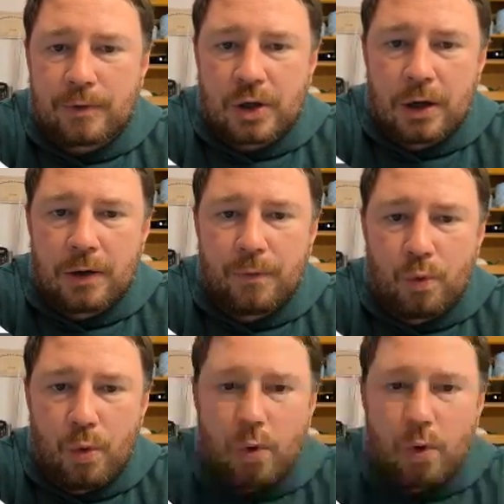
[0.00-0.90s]
tug of
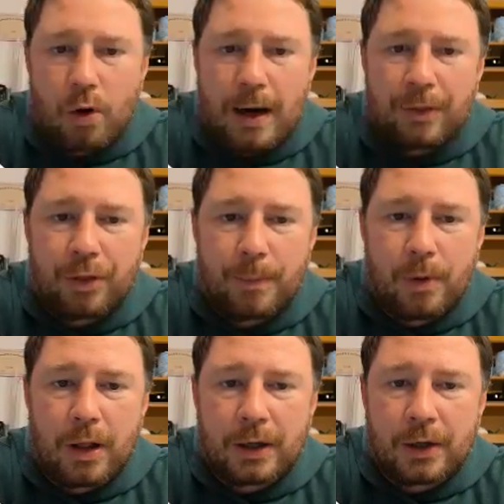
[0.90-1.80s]
war at the
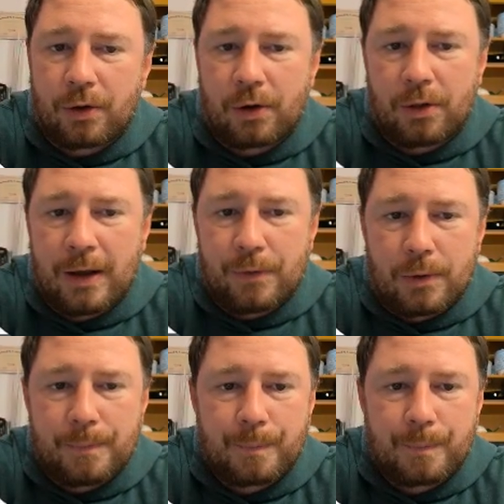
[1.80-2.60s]
molecular level.